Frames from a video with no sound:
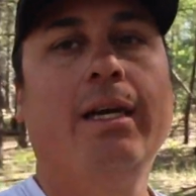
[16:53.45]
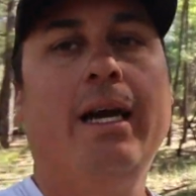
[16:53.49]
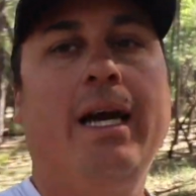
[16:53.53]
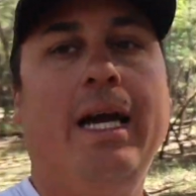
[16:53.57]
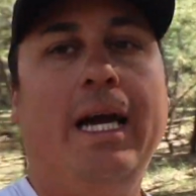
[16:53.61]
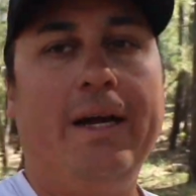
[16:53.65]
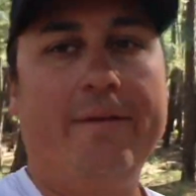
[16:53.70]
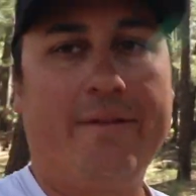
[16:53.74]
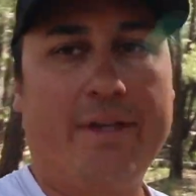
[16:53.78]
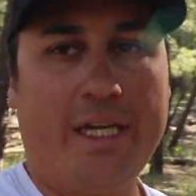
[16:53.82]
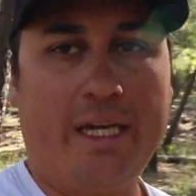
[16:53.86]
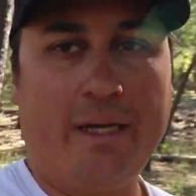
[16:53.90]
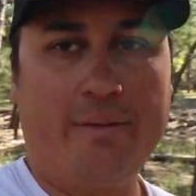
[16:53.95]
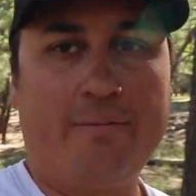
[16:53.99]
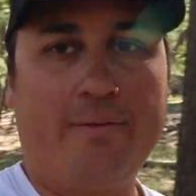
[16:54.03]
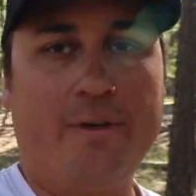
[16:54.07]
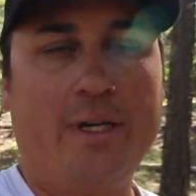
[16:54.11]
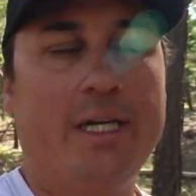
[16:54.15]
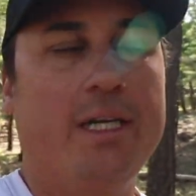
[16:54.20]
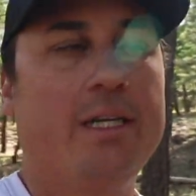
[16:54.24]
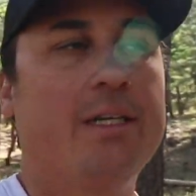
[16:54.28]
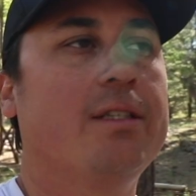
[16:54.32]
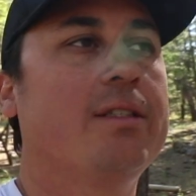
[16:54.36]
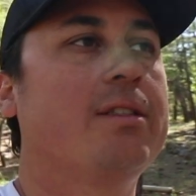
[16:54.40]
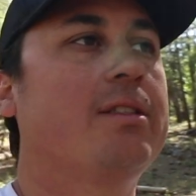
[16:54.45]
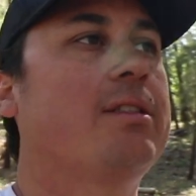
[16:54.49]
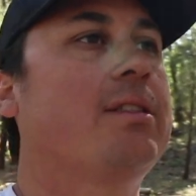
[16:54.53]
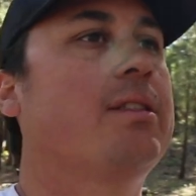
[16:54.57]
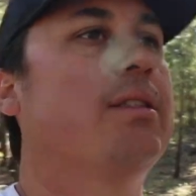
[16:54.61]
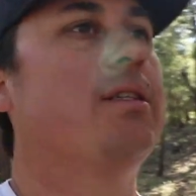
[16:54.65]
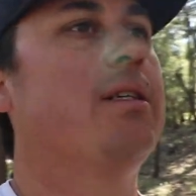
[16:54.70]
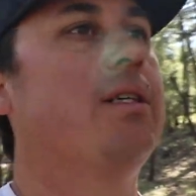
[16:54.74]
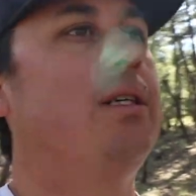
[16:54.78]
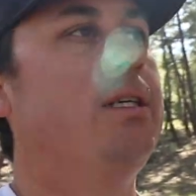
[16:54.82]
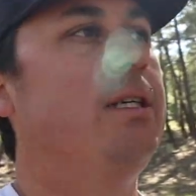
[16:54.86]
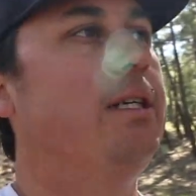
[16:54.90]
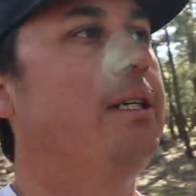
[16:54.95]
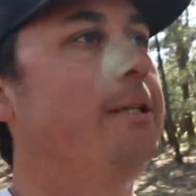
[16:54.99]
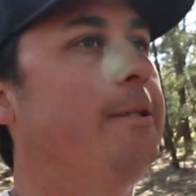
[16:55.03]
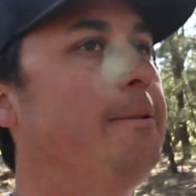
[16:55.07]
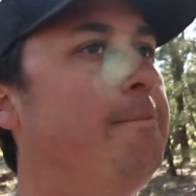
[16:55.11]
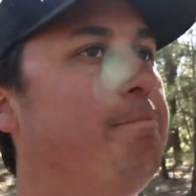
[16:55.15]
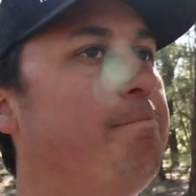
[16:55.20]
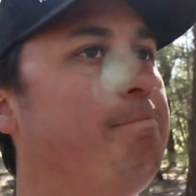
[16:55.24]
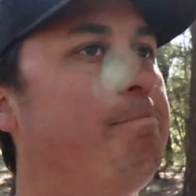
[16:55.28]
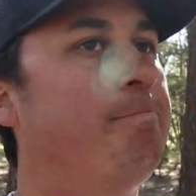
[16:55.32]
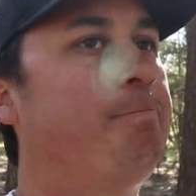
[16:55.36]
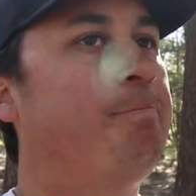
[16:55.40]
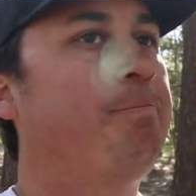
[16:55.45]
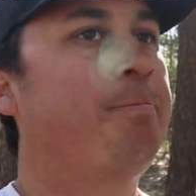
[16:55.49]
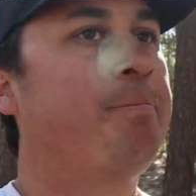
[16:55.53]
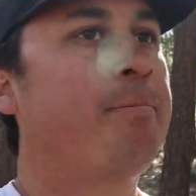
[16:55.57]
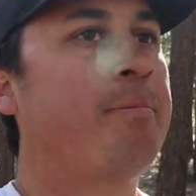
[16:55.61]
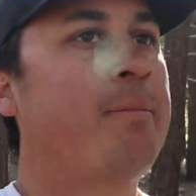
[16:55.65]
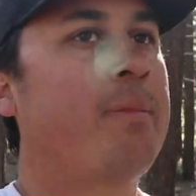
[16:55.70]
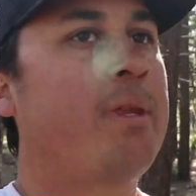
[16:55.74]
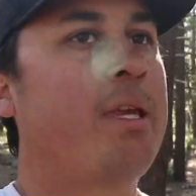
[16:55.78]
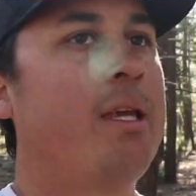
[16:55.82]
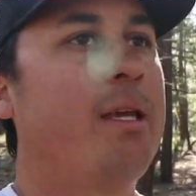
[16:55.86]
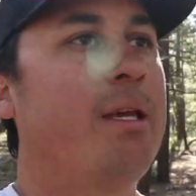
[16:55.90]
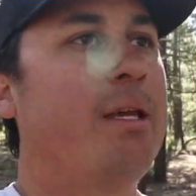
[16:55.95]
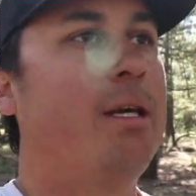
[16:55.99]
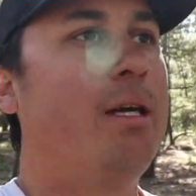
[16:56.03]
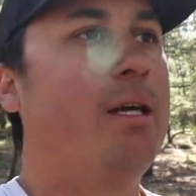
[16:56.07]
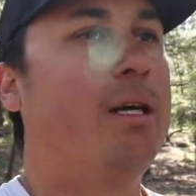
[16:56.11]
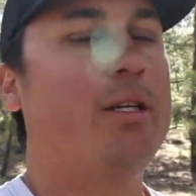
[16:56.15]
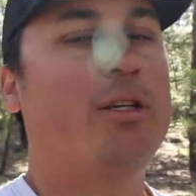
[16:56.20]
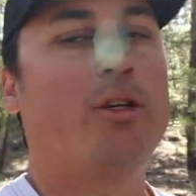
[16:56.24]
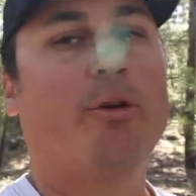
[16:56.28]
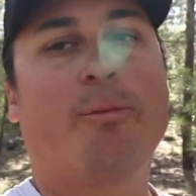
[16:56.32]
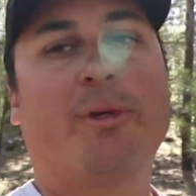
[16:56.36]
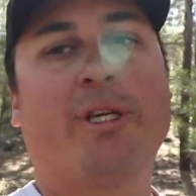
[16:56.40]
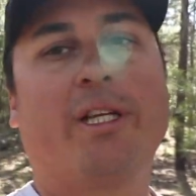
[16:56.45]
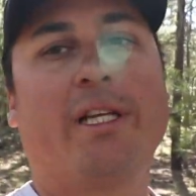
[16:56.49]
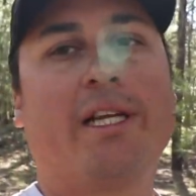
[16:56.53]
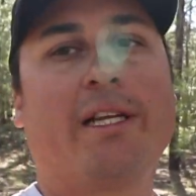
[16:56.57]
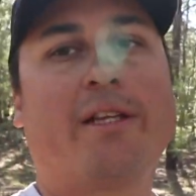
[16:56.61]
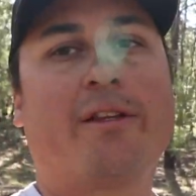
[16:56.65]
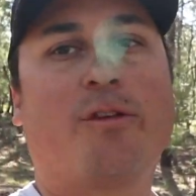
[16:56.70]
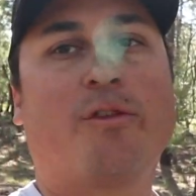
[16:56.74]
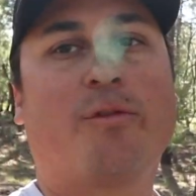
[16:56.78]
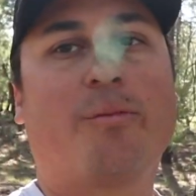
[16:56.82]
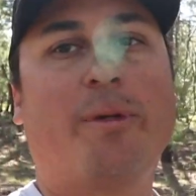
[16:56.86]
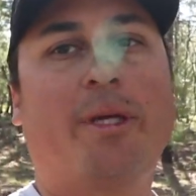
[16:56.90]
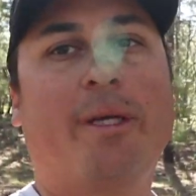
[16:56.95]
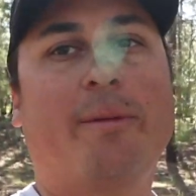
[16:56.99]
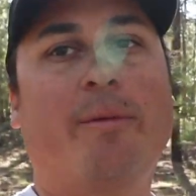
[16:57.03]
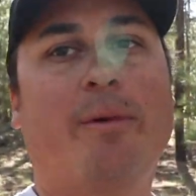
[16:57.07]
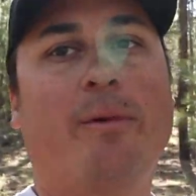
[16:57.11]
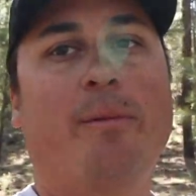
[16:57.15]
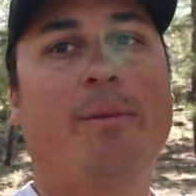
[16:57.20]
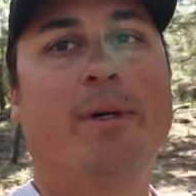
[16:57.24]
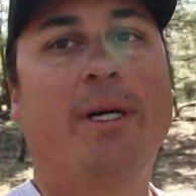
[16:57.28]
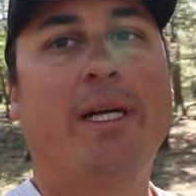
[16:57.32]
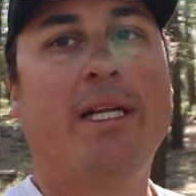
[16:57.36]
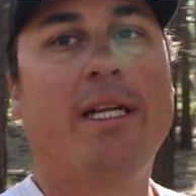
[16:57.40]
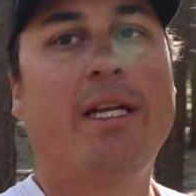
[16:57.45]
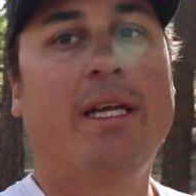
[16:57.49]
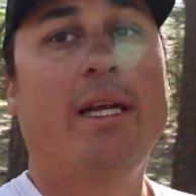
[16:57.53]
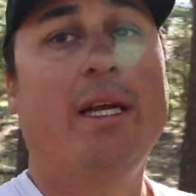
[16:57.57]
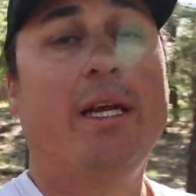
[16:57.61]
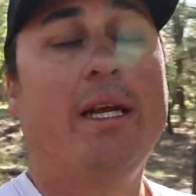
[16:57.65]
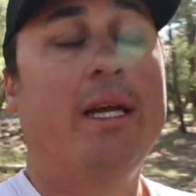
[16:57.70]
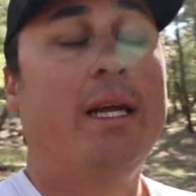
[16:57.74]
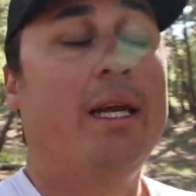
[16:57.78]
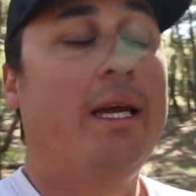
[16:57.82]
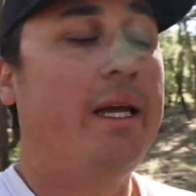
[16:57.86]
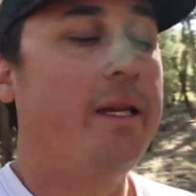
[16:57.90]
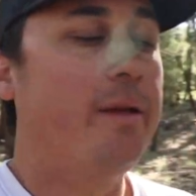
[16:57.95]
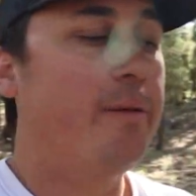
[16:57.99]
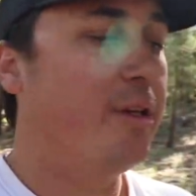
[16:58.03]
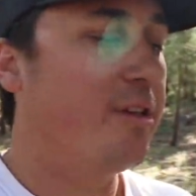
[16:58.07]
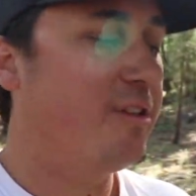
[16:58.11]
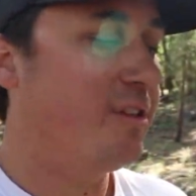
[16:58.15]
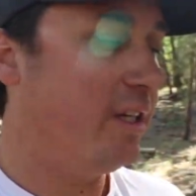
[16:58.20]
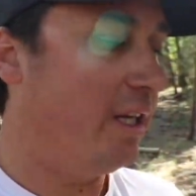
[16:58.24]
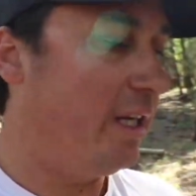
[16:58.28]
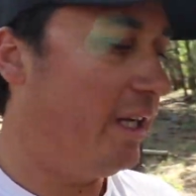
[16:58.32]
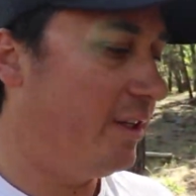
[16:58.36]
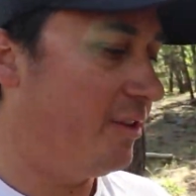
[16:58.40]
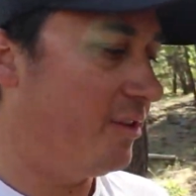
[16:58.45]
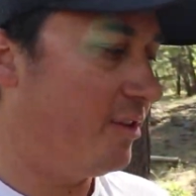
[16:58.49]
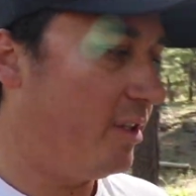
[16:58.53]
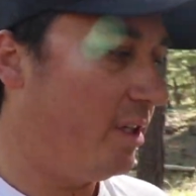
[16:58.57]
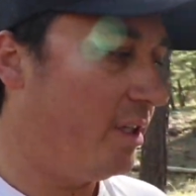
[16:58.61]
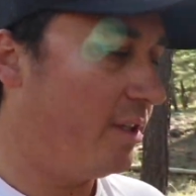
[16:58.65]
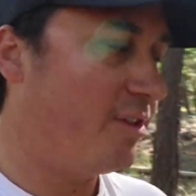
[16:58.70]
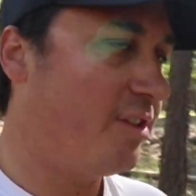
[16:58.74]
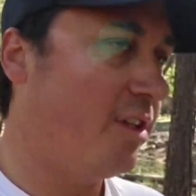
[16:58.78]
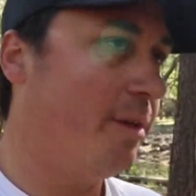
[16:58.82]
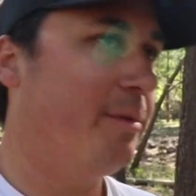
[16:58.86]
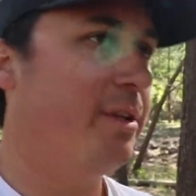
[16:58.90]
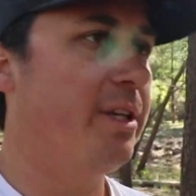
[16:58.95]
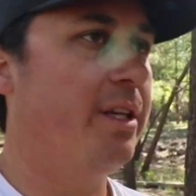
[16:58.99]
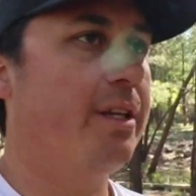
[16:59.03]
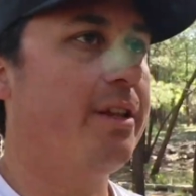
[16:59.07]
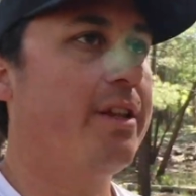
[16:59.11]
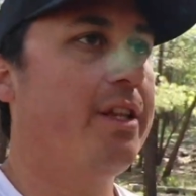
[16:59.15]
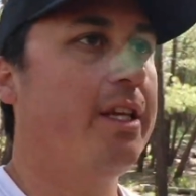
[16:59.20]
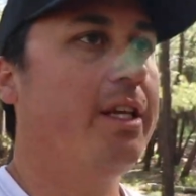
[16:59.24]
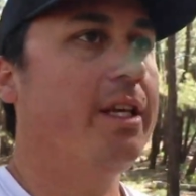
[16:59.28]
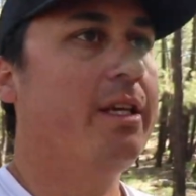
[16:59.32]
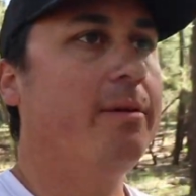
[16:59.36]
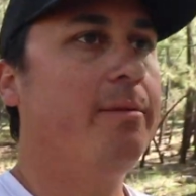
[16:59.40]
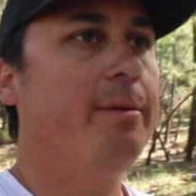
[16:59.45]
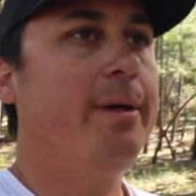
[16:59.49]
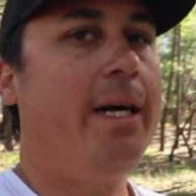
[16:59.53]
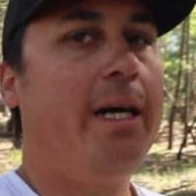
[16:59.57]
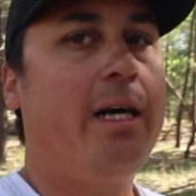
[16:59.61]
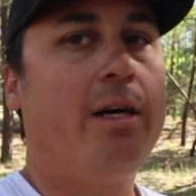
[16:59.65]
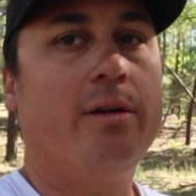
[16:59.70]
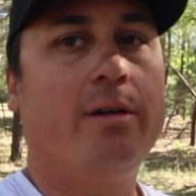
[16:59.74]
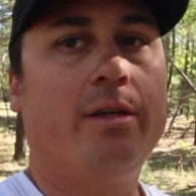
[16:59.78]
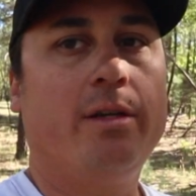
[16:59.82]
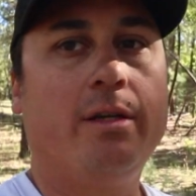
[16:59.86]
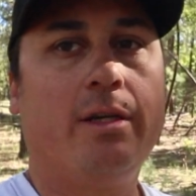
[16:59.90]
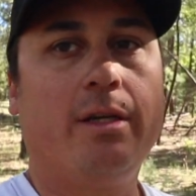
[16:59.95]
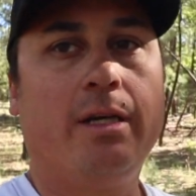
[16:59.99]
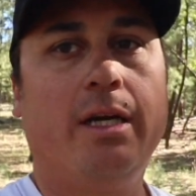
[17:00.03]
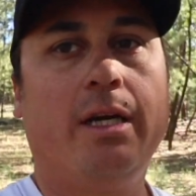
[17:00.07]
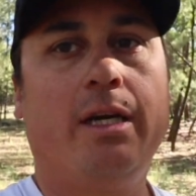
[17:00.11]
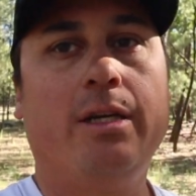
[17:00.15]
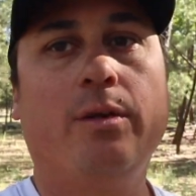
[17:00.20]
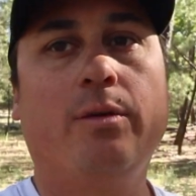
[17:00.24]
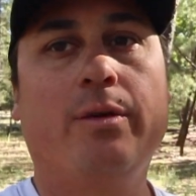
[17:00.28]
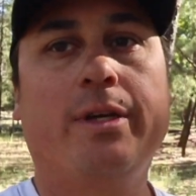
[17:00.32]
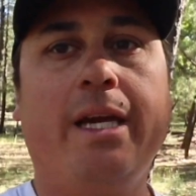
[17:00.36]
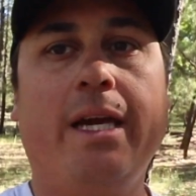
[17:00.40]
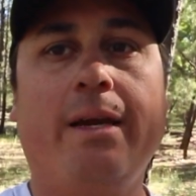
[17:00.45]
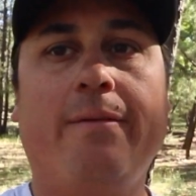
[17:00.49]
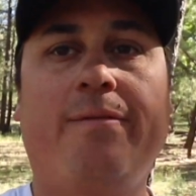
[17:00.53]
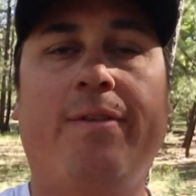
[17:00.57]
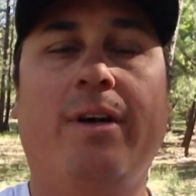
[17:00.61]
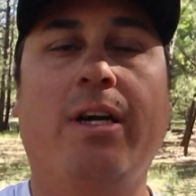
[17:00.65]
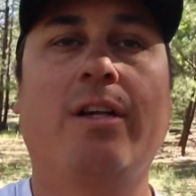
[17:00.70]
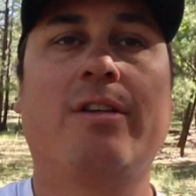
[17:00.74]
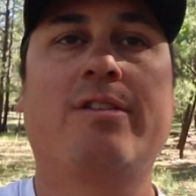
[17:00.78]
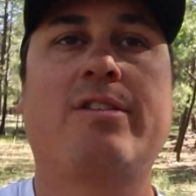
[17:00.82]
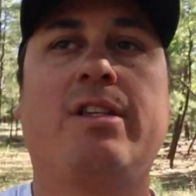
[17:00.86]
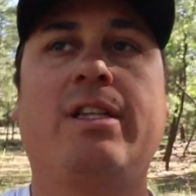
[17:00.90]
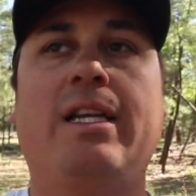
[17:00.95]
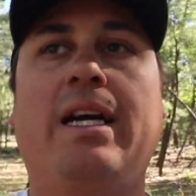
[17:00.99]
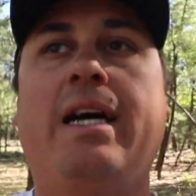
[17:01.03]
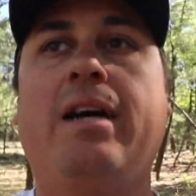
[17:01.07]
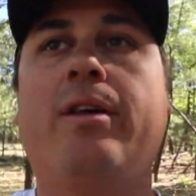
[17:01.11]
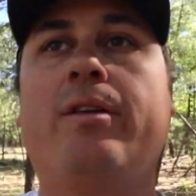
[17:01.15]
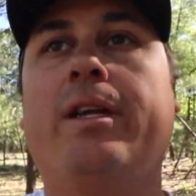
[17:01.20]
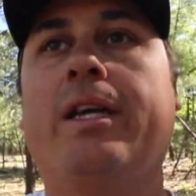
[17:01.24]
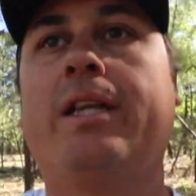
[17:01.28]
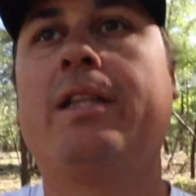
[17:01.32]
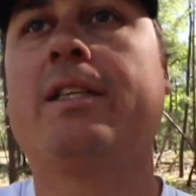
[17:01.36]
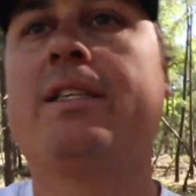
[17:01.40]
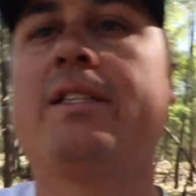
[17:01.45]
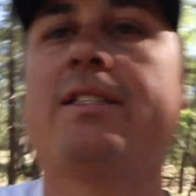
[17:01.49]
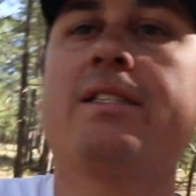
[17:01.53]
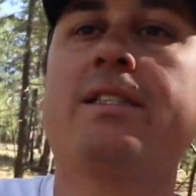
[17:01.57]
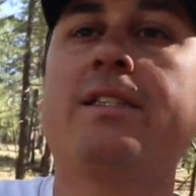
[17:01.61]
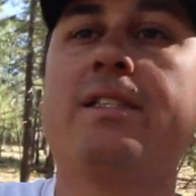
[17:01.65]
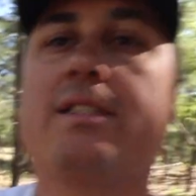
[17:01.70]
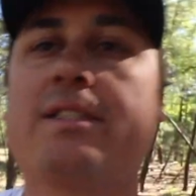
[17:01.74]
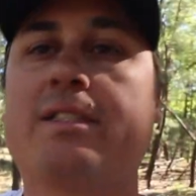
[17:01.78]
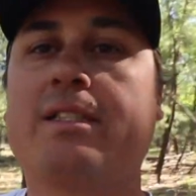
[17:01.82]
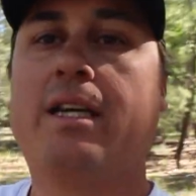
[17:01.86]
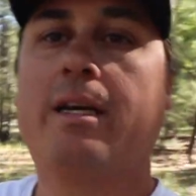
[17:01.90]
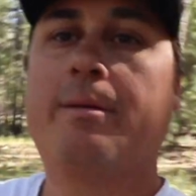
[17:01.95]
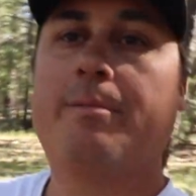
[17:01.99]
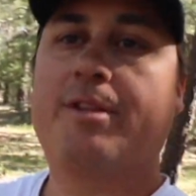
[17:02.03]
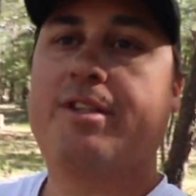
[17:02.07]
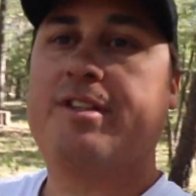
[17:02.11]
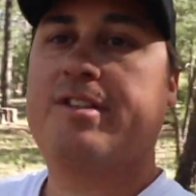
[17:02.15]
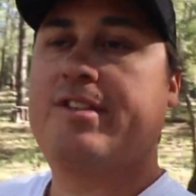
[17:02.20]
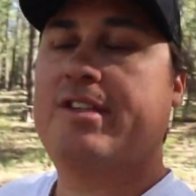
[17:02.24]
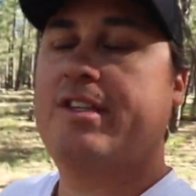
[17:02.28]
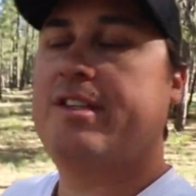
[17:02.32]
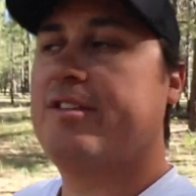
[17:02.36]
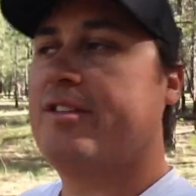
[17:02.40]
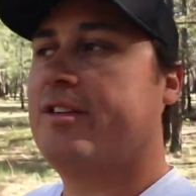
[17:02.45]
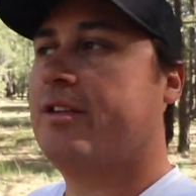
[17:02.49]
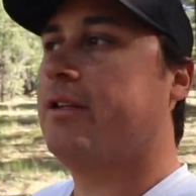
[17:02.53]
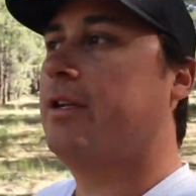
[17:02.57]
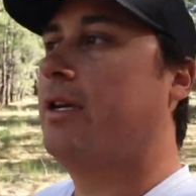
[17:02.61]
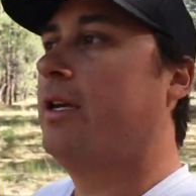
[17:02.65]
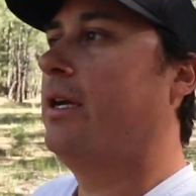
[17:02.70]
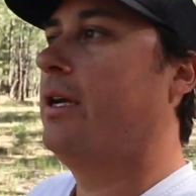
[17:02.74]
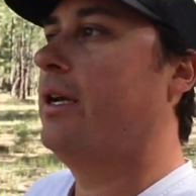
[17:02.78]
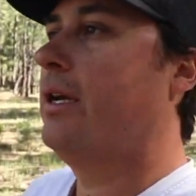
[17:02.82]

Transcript: have campfires. Don't be like those people. But anyways, guys, something to think about. No campfires allowed, at least in this time of the season.